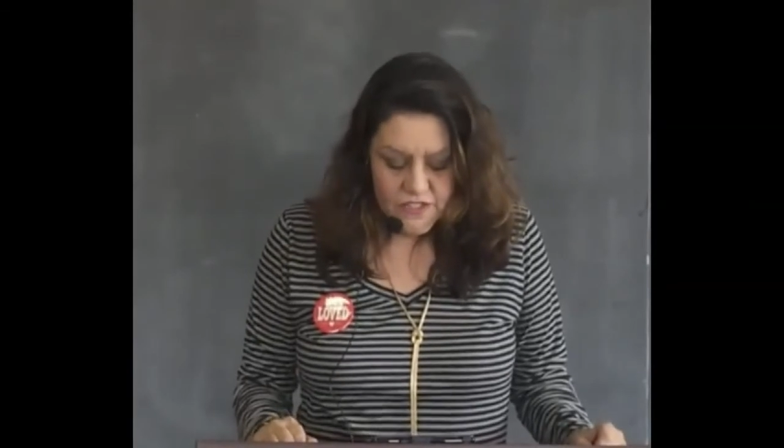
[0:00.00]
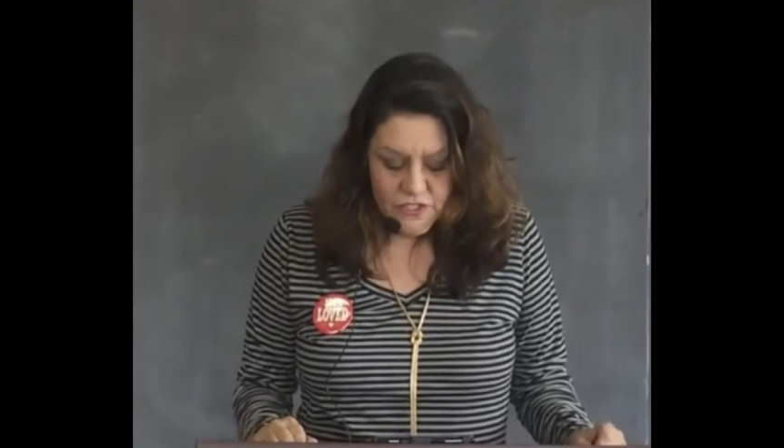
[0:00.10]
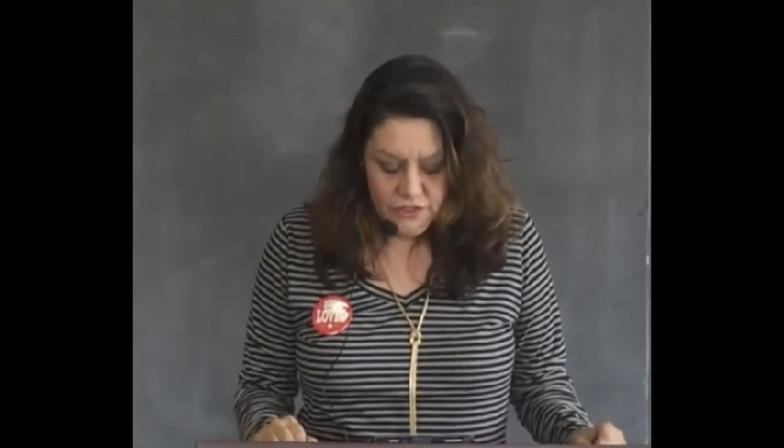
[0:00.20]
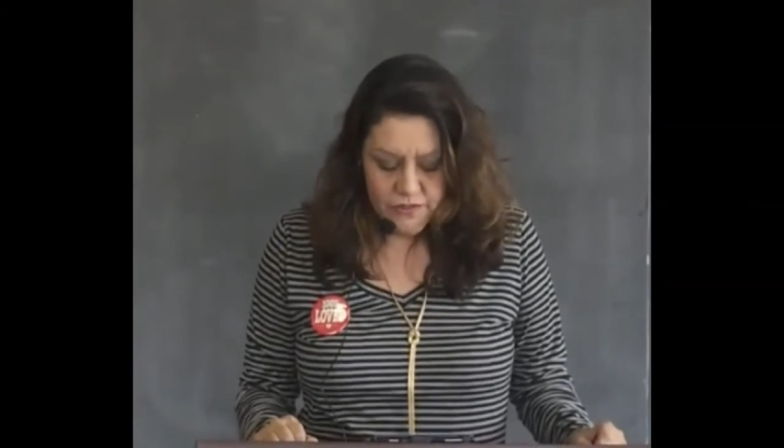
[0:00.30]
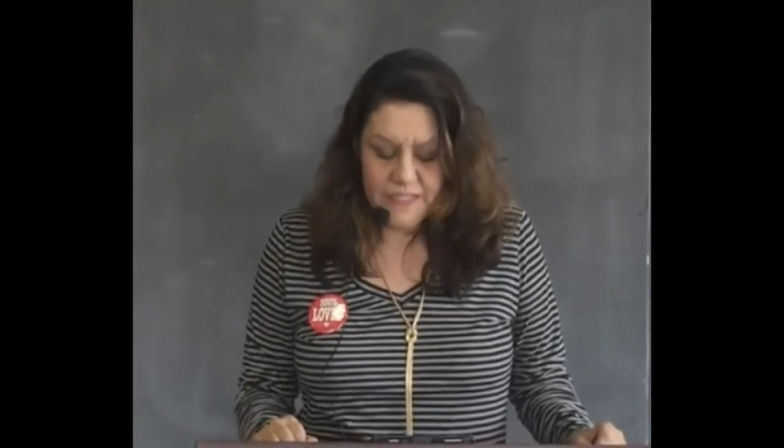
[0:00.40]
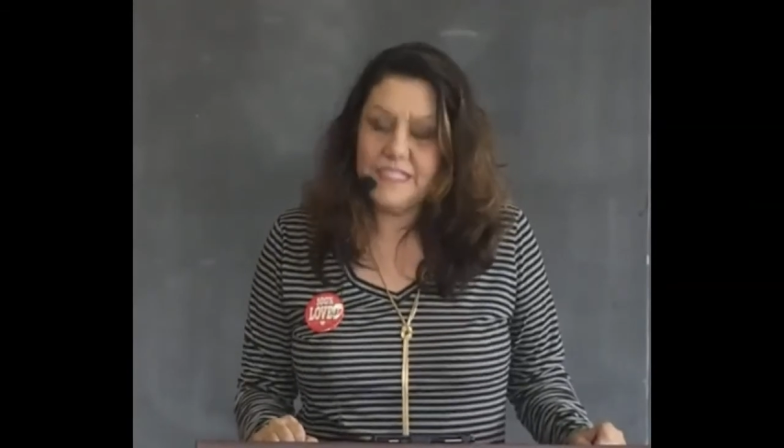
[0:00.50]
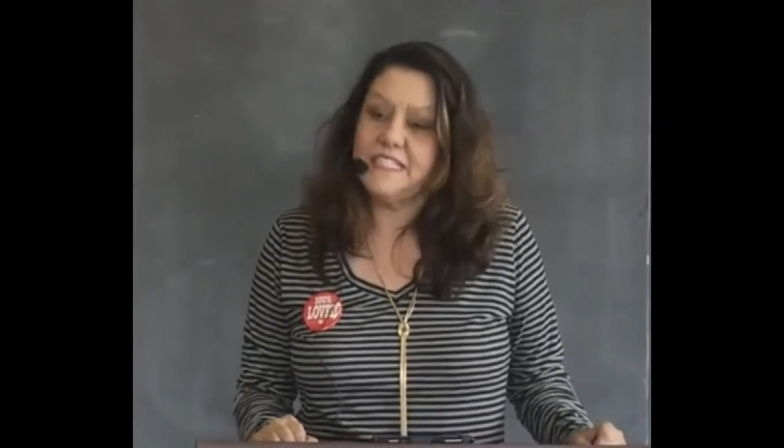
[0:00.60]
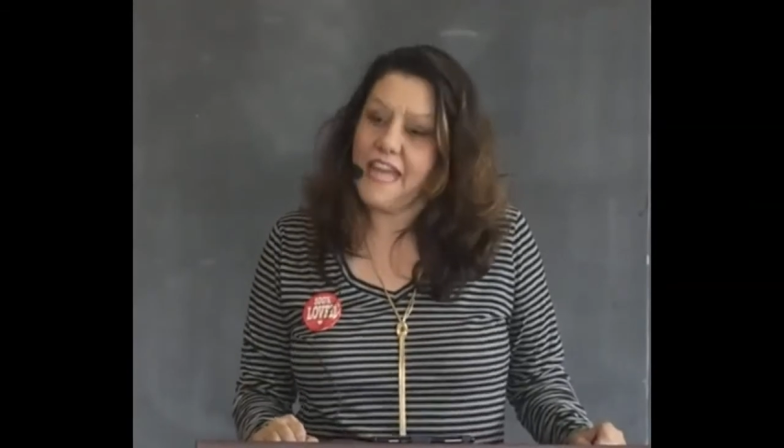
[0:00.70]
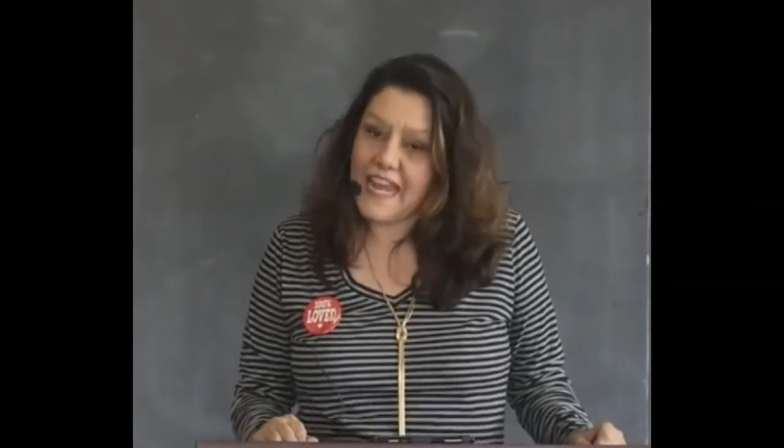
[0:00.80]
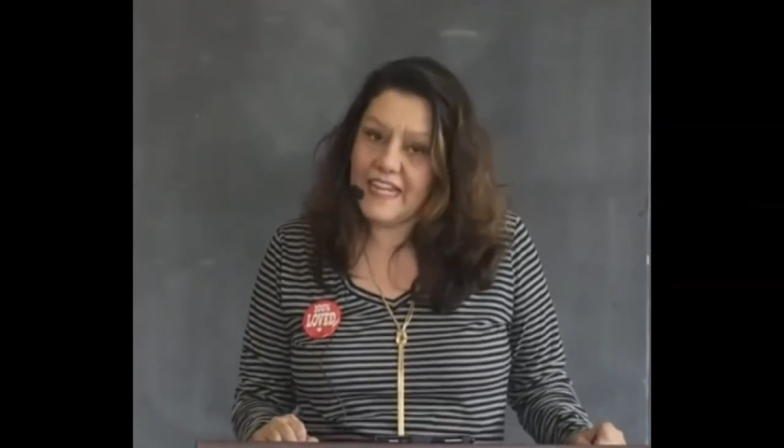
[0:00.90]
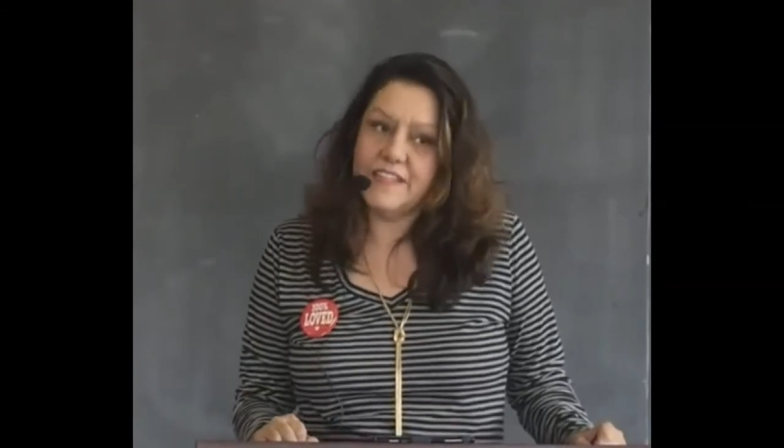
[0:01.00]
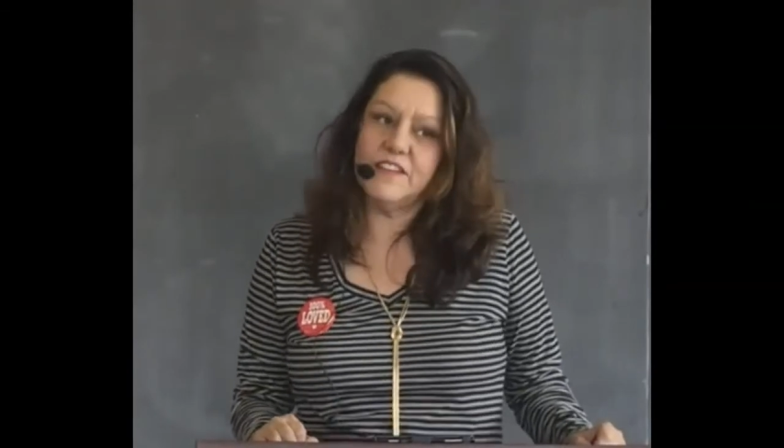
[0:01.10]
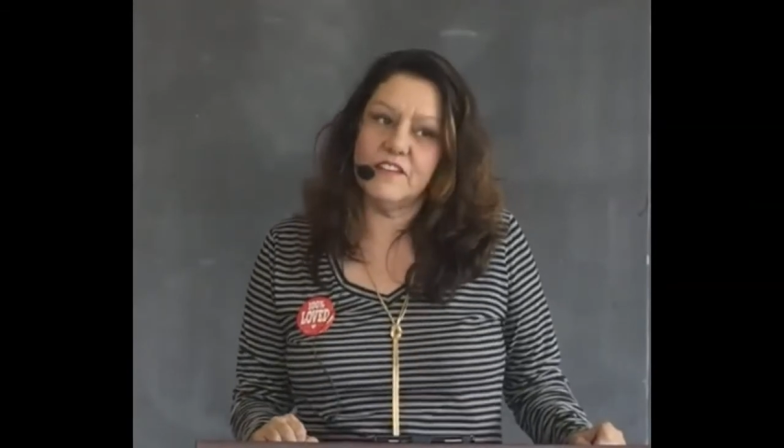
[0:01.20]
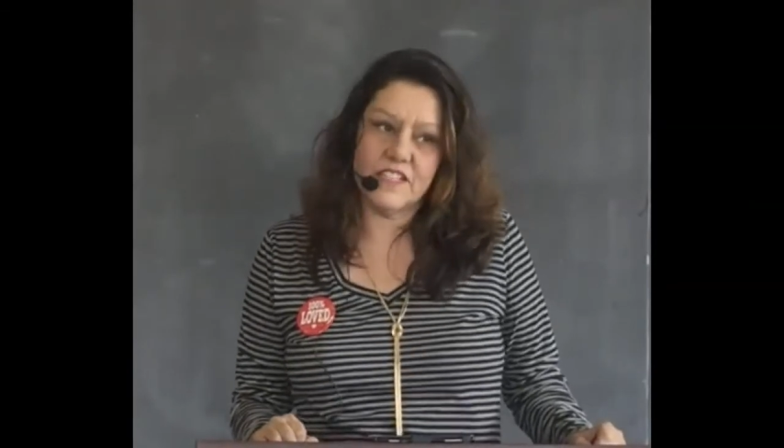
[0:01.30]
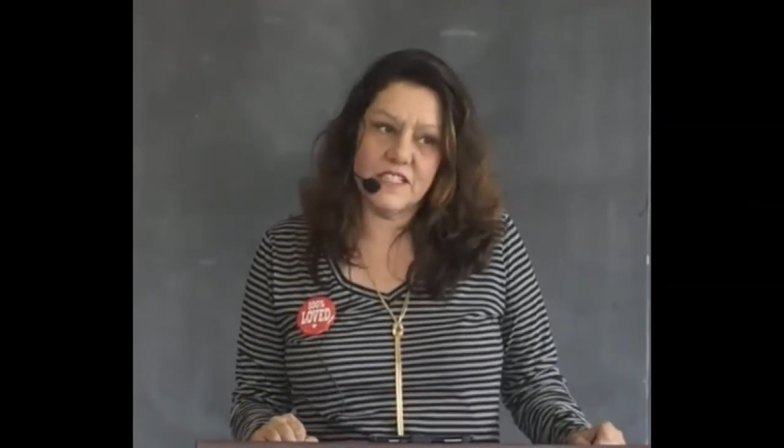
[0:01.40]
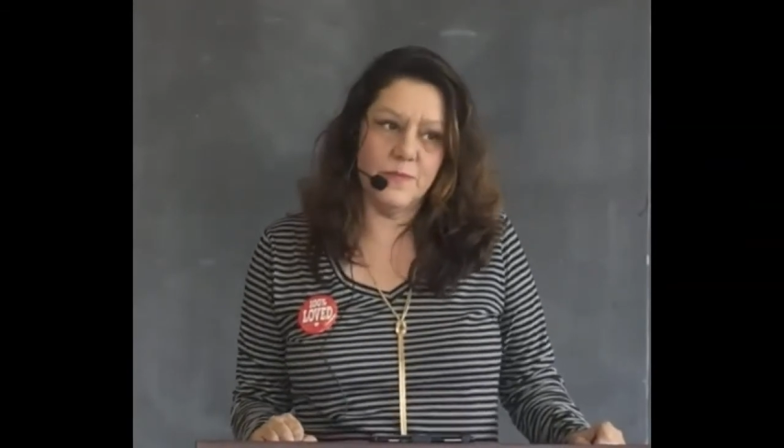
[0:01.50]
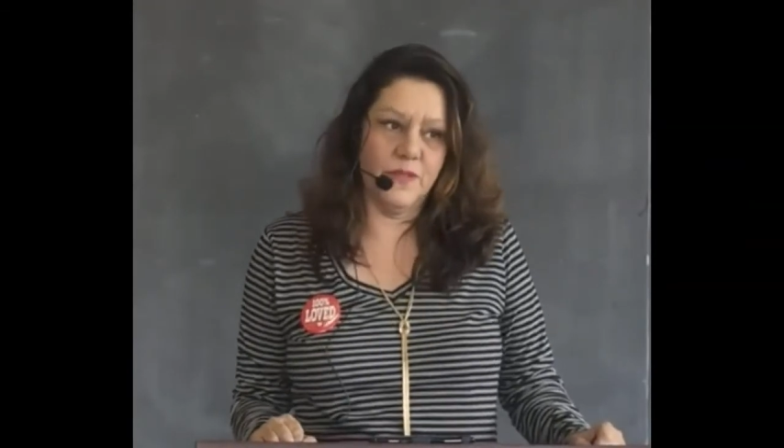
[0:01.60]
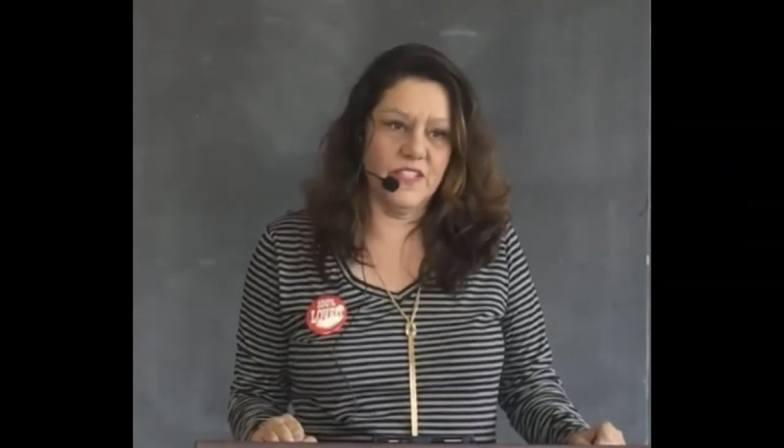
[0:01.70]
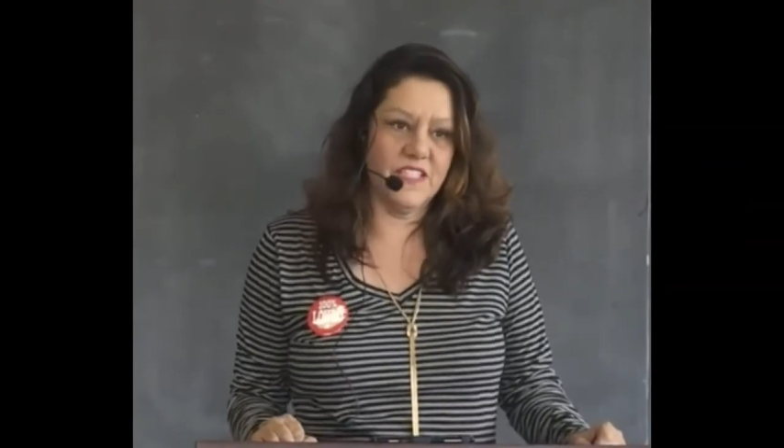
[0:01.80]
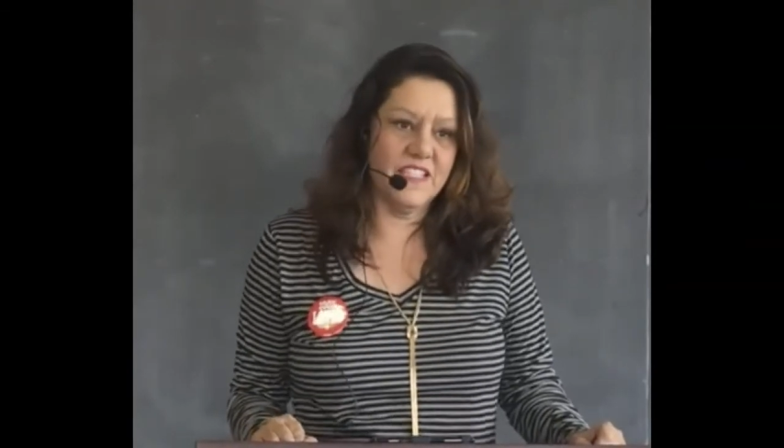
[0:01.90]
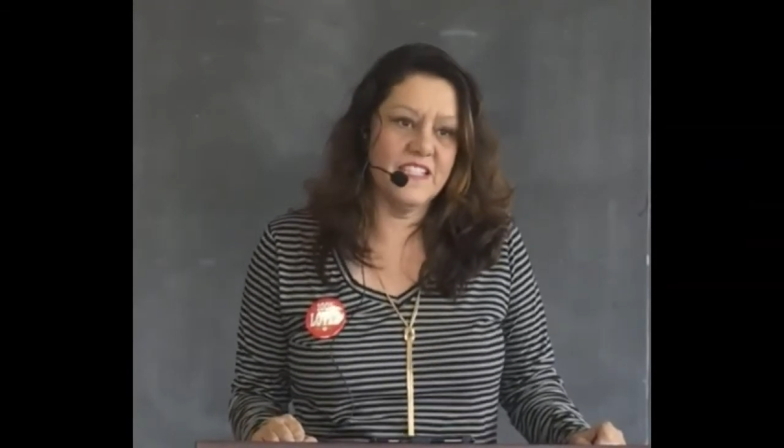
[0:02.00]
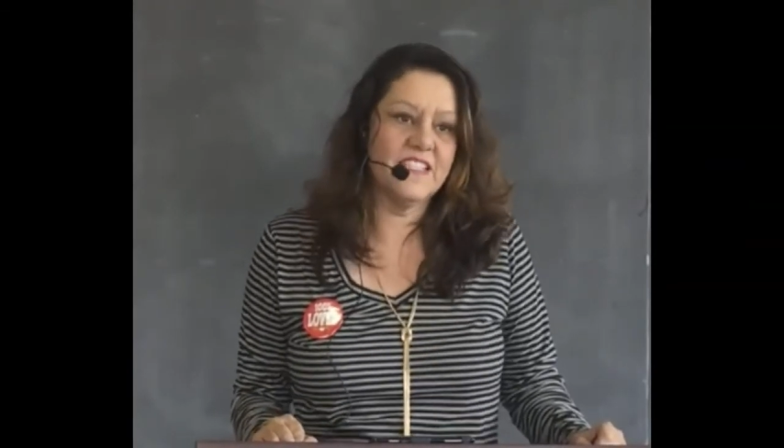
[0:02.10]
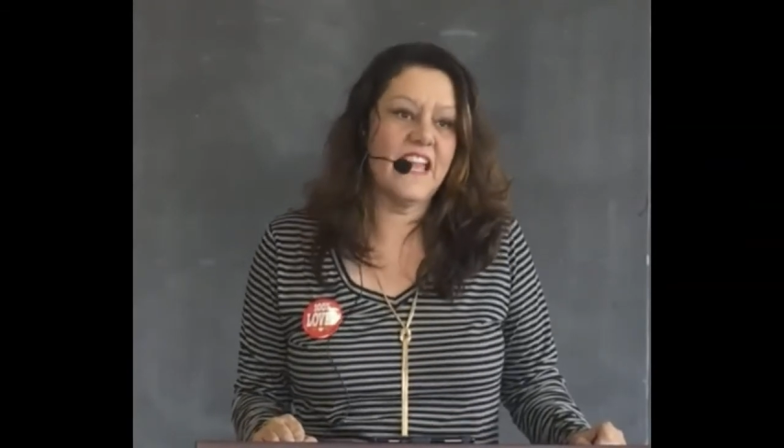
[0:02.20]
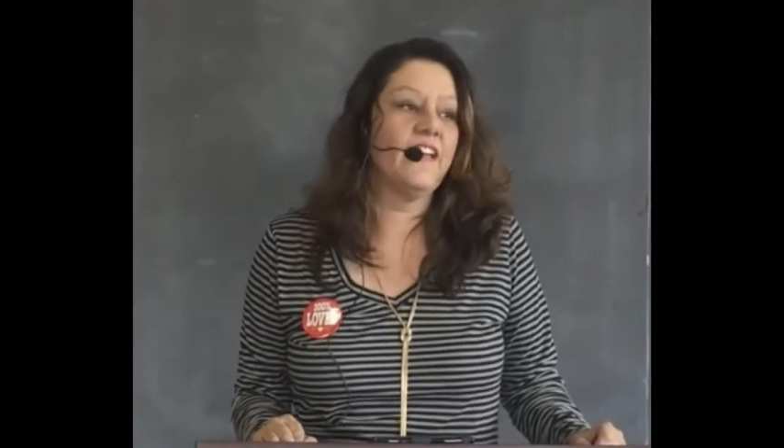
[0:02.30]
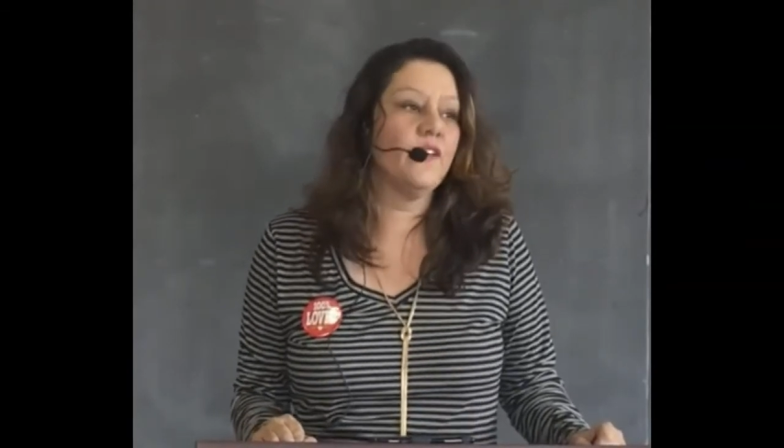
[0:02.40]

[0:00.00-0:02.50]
Children take their experiences